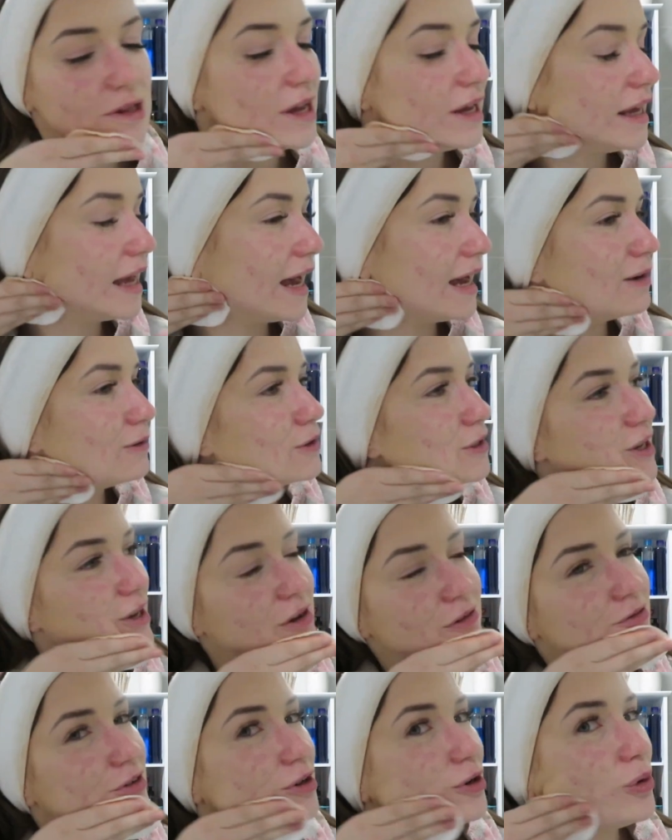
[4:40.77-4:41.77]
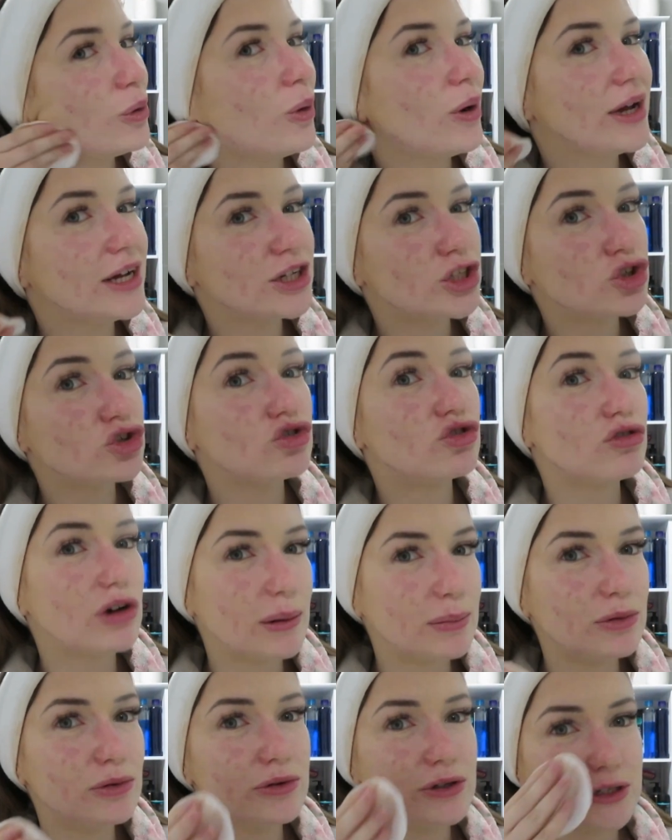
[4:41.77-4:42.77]
Yeah, it was going through quite a
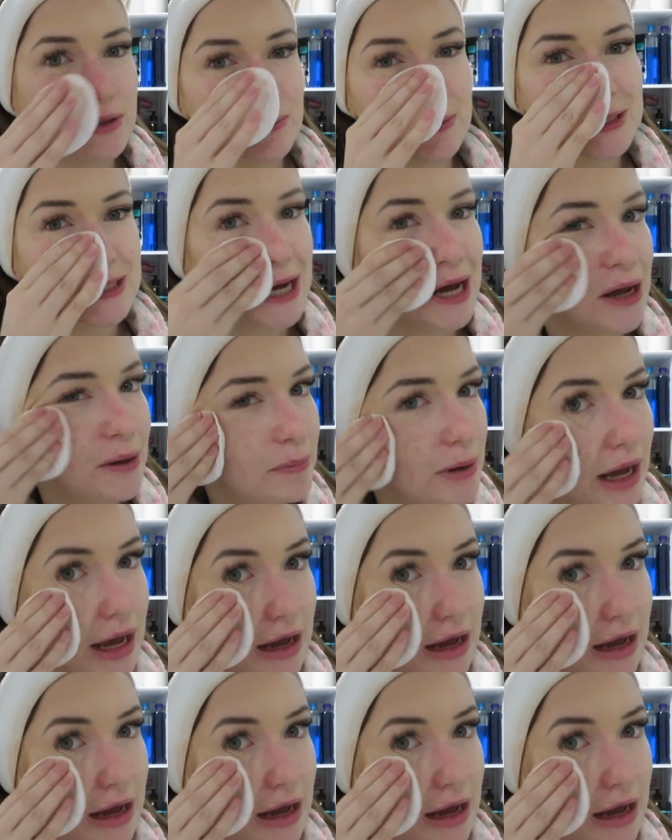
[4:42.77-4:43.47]
troublesome time, I